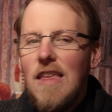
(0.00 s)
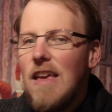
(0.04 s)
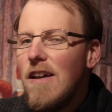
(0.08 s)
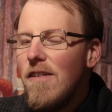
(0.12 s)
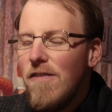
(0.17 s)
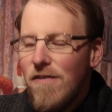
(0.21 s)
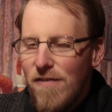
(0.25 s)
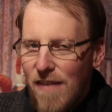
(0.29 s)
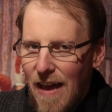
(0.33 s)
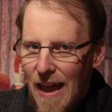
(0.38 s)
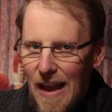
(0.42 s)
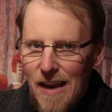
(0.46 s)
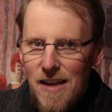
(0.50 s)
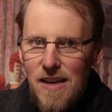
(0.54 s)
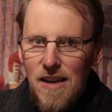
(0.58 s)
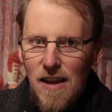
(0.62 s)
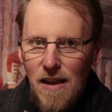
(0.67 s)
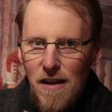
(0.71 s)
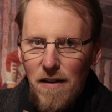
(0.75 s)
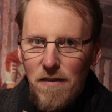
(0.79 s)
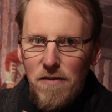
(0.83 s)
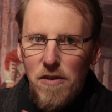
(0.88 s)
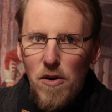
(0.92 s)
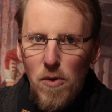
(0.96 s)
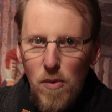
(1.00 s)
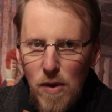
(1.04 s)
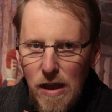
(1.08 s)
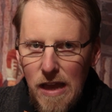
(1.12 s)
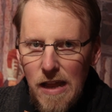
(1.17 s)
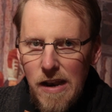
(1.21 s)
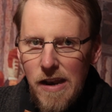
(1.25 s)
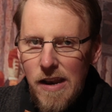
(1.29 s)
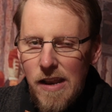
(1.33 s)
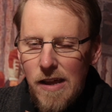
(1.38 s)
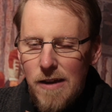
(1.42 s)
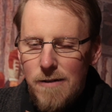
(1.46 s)
effect of the
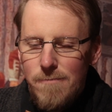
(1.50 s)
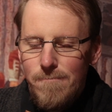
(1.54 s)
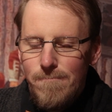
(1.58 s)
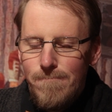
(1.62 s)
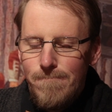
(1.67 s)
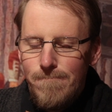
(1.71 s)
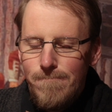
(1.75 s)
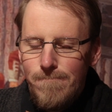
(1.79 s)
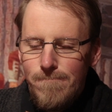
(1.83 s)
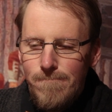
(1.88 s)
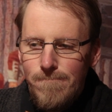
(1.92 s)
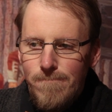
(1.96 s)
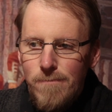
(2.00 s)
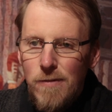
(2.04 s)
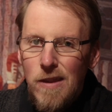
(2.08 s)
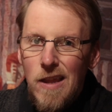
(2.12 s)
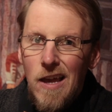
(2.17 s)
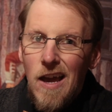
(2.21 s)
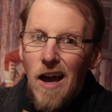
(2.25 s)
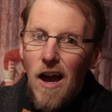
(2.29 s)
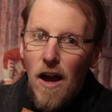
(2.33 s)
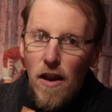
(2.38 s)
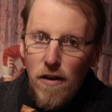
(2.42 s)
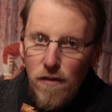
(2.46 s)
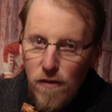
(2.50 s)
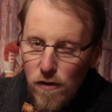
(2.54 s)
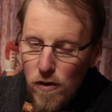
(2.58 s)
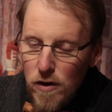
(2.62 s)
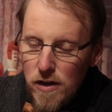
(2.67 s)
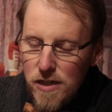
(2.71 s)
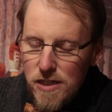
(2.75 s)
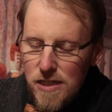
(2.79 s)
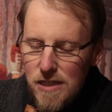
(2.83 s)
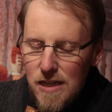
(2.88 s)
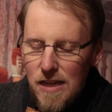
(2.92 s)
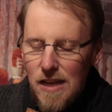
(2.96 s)
wind.
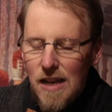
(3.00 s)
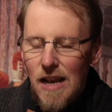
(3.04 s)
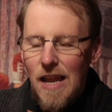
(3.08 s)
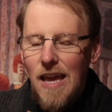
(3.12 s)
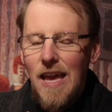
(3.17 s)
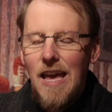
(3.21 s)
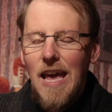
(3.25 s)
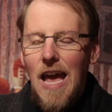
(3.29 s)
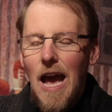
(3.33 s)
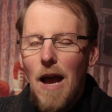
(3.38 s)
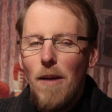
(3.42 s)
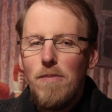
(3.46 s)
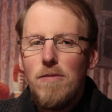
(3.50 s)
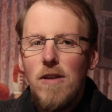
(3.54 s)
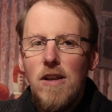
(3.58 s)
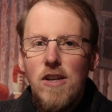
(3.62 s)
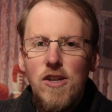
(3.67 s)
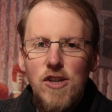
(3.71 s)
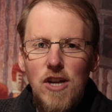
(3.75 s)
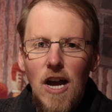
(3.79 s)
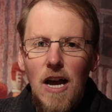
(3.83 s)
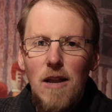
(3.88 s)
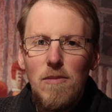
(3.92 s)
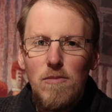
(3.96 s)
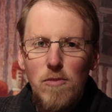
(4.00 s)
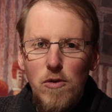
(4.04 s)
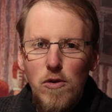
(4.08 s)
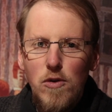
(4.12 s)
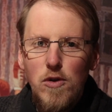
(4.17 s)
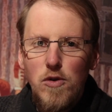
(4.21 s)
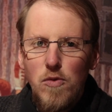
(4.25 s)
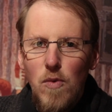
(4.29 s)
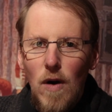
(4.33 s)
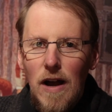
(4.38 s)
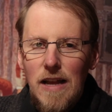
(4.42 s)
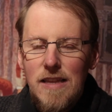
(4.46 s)
Unfortunately, Captain John
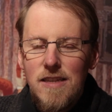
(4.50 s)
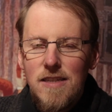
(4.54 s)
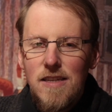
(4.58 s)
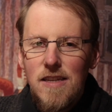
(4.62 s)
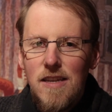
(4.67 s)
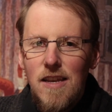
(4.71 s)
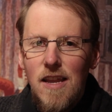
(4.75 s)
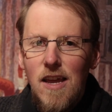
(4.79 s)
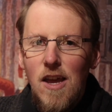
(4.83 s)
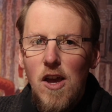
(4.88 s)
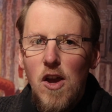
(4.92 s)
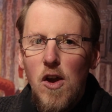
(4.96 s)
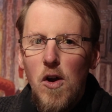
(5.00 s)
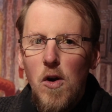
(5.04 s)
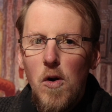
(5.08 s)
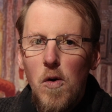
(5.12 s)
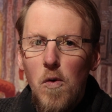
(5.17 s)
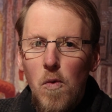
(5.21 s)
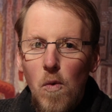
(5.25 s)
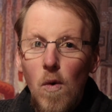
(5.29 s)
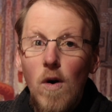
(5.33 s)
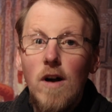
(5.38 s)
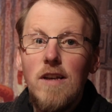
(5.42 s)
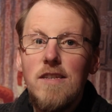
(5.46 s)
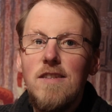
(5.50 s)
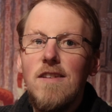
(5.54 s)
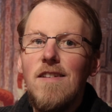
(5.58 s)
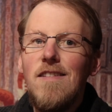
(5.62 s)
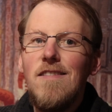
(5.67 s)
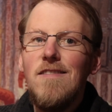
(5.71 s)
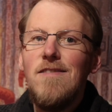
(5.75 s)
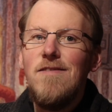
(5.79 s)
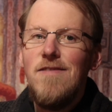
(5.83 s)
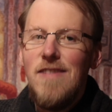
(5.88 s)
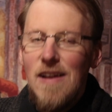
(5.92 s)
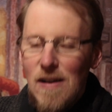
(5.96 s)
Bruce Watson was
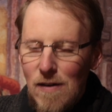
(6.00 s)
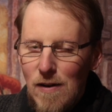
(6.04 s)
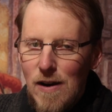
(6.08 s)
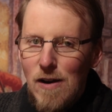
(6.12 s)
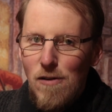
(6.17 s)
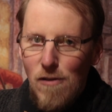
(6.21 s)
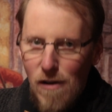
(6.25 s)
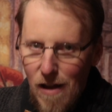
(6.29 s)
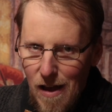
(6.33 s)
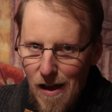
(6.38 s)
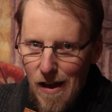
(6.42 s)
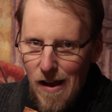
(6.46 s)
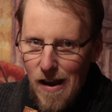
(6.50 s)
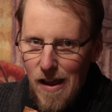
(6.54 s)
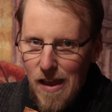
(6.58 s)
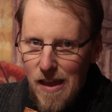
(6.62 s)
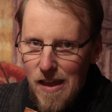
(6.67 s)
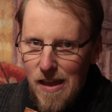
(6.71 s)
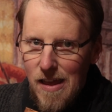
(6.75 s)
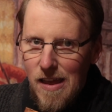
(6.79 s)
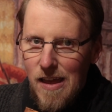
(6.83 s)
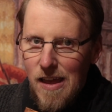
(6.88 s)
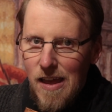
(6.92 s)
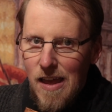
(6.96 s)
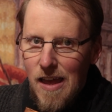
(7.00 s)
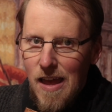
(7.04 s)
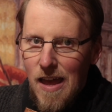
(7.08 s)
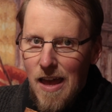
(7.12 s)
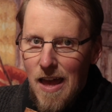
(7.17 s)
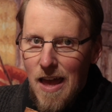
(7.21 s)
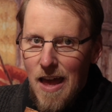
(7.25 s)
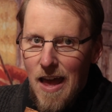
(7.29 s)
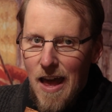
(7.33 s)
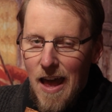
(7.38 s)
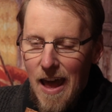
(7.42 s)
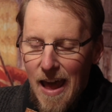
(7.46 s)
very wrong.
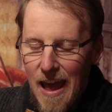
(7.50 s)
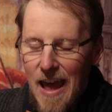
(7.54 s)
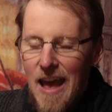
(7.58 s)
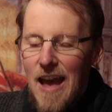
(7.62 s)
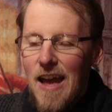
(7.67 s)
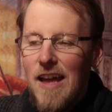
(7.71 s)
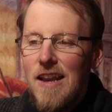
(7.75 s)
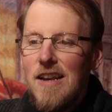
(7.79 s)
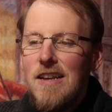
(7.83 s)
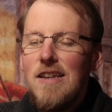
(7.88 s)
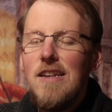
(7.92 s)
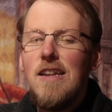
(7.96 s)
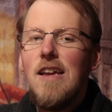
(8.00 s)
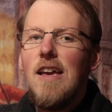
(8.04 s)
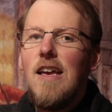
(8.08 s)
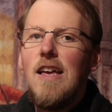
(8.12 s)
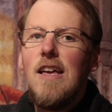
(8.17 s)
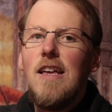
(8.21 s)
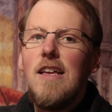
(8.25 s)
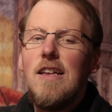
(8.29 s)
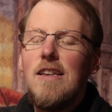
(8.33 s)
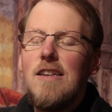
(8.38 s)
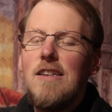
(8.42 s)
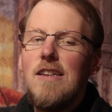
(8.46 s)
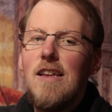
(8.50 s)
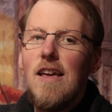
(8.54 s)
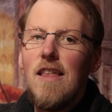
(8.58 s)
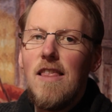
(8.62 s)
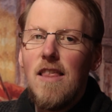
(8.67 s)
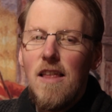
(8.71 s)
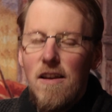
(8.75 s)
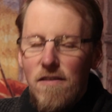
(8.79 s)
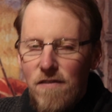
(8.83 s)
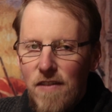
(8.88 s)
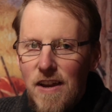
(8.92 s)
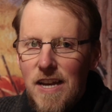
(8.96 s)
And
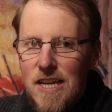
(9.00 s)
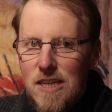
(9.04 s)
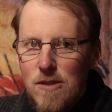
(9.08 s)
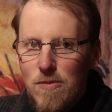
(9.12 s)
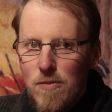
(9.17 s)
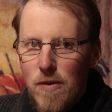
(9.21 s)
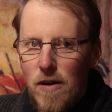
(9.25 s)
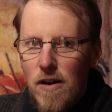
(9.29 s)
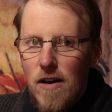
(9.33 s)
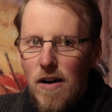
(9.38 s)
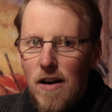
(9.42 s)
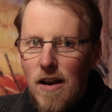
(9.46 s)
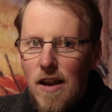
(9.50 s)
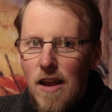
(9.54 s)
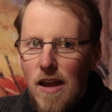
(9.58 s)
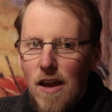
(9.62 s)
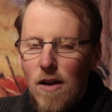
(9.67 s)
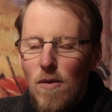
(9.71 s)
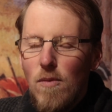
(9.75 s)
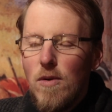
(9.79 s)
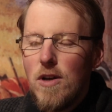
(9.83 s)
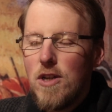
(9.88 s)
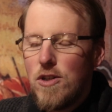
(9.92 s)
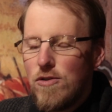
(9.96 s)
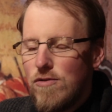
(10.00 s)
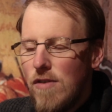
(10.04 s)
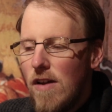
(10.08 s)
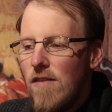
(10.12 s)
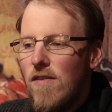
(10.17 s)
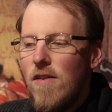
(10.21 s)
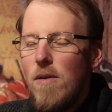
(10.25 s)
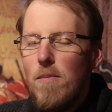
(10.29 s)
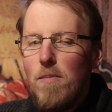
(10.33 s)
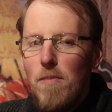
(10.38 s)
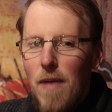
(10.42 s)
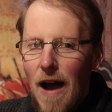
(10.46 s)
the Vicksburg was
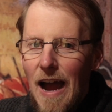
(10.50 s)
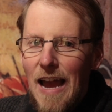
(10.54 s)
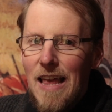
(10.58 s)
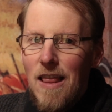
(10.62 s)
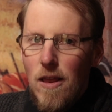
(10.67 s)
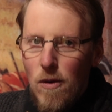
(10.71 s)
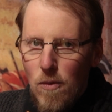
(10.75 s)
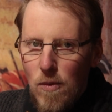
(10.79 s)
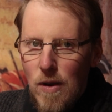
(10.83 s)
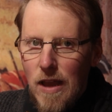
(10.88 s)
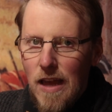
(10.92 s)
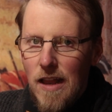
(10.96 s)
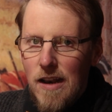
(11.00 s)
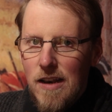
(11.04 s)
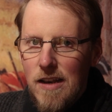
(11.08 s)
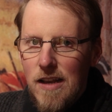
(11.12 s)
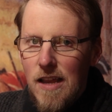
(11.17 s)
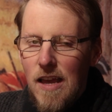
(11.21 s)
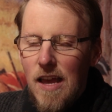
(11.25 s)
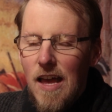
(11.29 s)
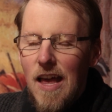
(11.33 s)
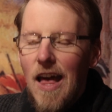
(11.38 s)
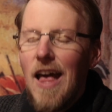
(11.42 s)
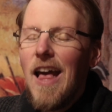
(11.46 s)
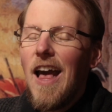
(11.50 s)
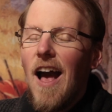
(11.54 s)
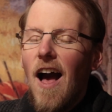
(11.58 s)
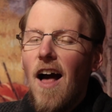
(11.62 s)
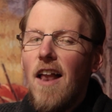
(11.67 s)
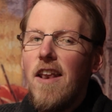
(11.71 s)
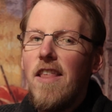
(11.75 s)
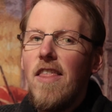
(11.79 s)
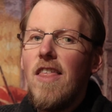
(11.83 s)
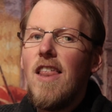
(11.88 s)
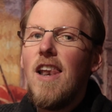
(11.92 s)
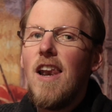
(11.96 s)
driven by the wind
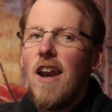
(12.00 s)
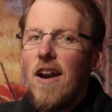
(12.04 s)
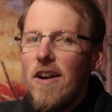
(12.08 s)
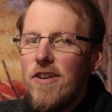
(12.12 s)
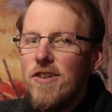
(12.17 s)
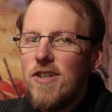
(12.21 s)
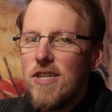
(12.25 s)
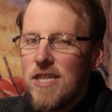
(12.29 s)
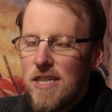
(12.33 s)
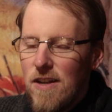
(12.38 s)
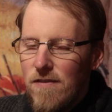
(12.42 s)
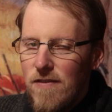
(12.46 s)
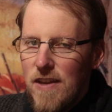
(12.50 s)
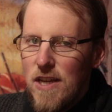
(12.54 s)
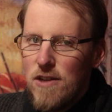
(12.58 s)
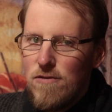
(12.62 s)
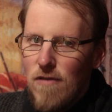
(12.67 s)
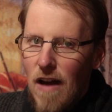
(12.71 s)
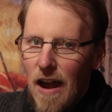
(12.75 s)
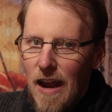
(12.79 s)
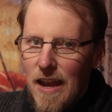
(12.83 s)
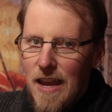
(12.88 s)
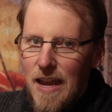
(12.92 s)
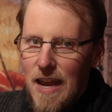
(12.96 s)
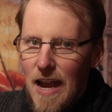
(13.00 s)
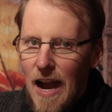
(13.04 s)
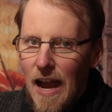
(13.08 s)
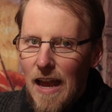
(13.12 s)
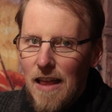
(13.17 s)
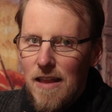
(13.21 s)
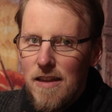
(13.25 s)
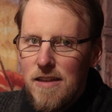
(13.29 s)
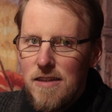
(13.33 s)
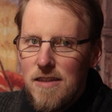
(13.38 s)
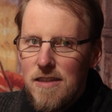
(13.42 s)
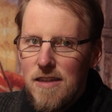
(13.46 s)
out of the largest of these rocky
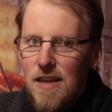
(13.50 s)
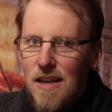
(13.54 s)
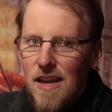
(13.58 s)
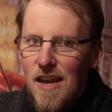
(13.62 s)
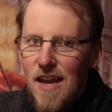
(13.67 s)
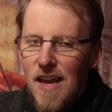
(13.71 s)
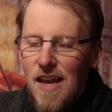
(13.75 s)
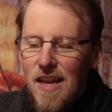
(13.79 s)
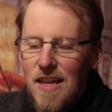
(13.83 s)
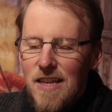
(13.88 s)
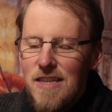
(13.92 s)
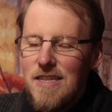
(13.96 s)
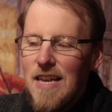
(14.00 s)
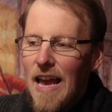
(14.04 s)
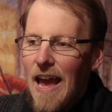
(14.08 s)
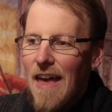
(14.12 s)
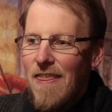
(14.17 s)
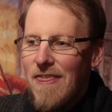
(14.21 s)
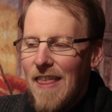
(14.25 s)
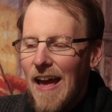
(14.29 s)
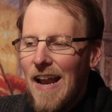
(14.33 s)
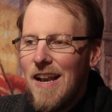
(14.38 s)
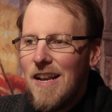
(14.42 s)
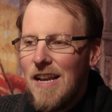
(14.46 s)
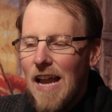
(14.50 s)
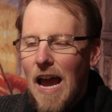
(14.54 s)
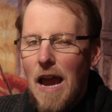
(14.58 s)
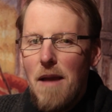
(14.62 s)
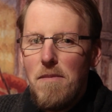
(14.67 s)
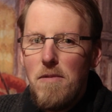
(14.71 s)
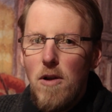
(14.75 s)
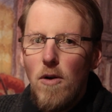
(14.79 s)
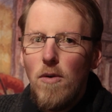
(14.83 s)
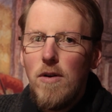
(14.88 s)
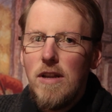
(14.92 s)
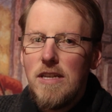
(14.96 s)
islands, at that
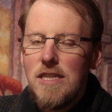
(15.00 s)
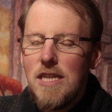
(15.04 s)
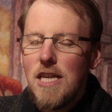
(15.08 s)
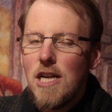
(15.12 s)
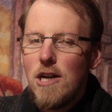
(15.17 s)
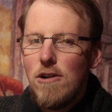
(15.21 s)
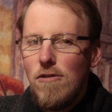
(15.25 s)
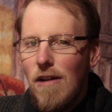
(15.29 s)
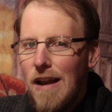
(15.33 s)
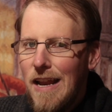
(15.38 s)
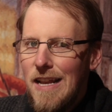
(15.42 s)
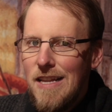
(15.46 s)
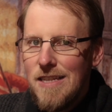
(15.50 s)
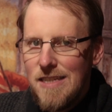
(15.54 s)
time known as the Great